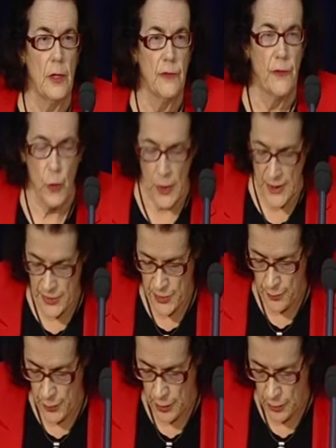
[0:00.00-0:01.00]
for its
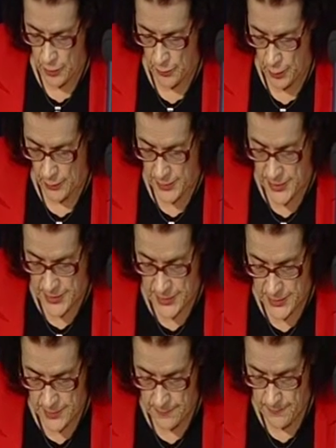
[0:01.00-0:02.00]
broken
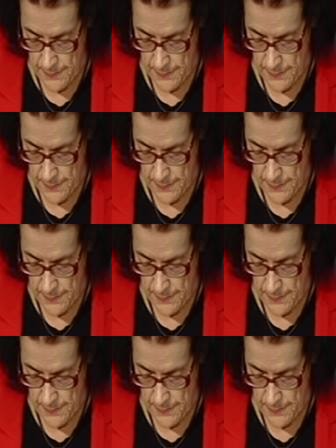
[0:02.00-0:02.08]
promises.